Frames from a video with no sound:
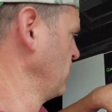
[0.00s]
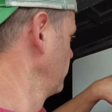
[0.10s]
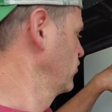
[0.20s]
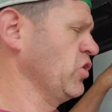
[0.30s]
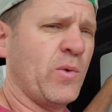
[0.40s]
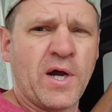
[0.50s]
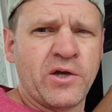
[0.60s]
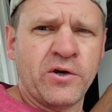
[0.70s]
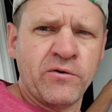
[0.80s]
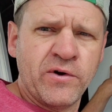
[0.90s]
Grow Watt
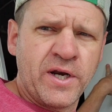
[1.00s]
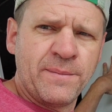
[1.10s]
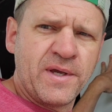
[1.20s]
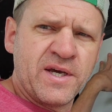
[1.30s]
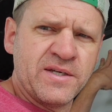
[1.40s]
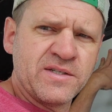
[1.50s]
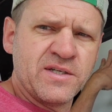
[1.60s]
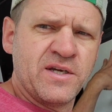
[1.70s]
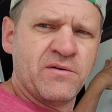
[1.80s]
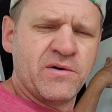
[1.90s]
couldn't run it because
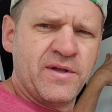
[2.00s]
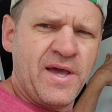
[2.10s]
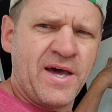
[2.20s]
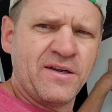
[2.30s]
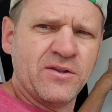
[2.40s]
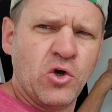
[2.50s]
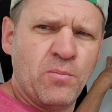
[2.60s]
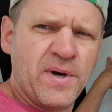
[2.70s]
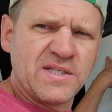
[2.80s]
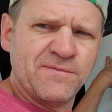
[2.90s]
it had a low
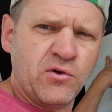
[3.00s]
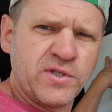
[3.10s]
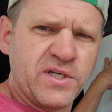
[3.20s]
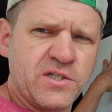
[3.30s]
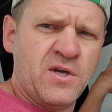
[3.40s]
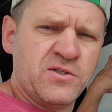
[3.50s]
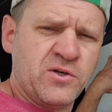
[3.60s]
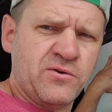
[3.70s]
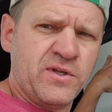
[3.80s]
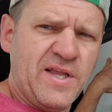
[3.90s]
bus voltage.
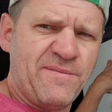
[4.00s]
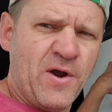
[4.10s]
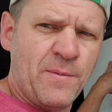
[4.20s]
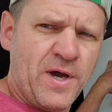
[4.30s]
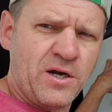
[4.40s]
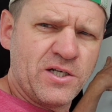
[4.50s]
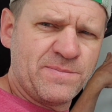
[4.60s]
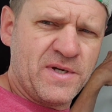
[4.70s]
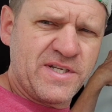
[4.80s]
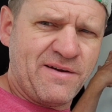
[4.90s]
So the LiFePO4 battery just
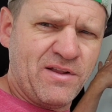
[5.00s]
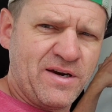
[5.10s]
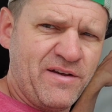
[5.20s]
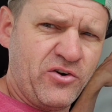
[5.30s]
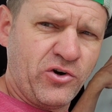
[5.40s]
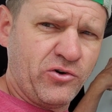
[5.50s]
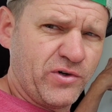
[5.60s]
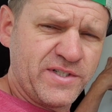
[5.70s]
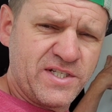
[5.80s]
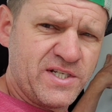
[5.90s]
must have a lot of internal
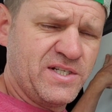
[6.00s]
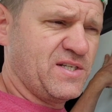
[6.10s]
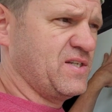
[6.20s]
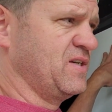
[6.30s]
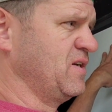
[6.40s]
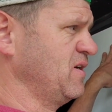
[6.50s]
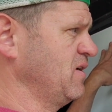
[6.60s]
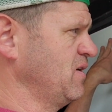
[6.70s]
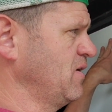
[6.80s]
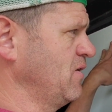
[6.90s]
resistance,
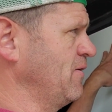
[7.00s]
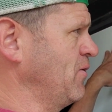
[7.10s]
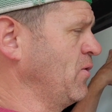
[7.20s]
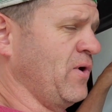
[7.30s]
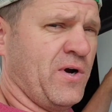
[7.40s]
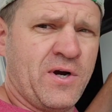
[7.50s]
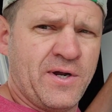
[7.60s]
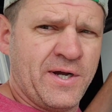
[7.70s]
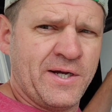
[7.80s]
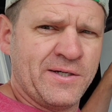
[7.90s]
or
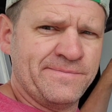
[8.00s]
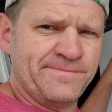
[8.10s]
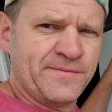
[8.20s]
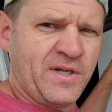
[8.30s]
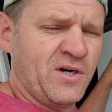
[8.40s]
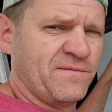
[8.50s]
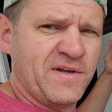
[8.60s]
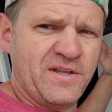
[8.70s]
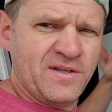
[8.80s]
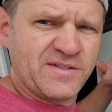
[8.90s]
I don't know if
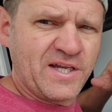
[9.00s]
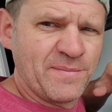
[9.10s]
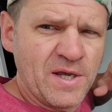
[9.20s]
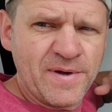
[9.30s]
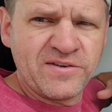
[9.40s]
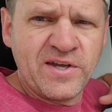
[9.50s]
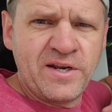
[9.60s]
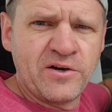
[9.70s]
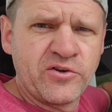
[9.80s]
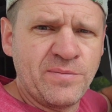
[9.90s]
it's like a BMS
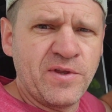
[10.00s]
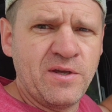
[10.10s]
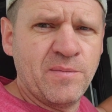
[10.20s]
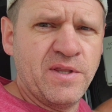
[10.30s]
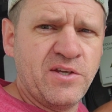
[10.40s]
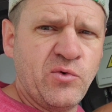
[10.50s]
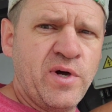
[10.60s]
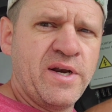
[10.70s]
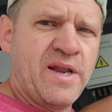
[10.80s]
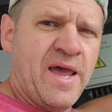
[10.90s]
setting or something, but this
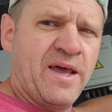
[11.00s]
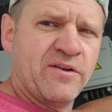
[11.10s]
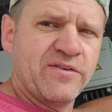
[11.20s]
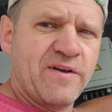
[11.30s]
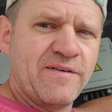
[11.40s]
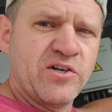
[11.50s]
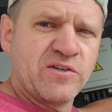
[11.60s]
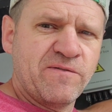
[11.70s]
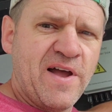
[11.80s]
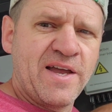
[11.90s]
one handles it
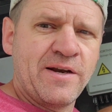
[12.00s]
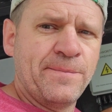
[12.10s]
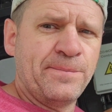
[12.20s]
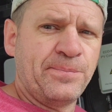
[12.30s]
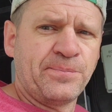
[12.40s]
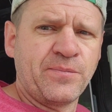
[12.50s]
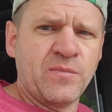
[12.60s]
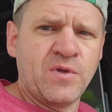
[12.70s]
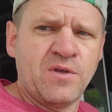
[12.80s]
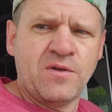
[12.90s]
just fine.
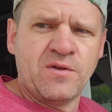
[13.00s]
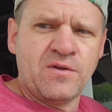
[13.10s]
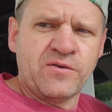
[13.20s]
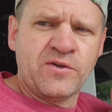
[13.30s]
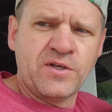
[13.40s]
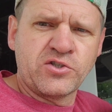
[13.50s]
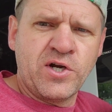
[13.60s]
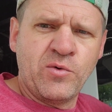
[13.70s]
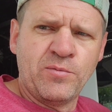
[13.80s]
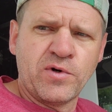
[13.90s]
So let's try
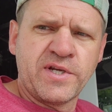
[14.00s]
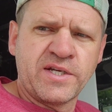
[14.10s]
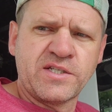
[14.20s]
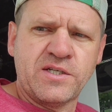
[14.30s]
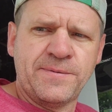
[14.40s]
one more test.